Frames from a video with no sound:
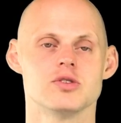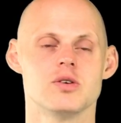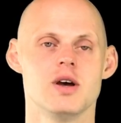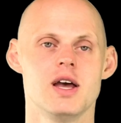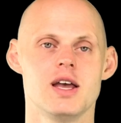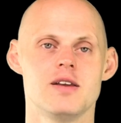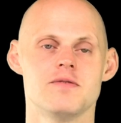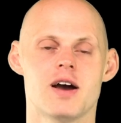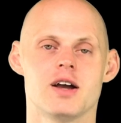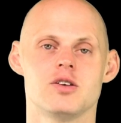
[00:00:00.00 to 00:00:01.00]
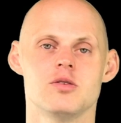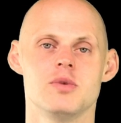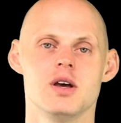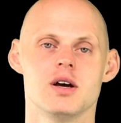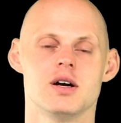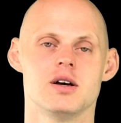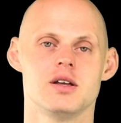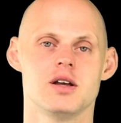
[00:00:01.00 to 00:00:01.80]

So in vacuum uh,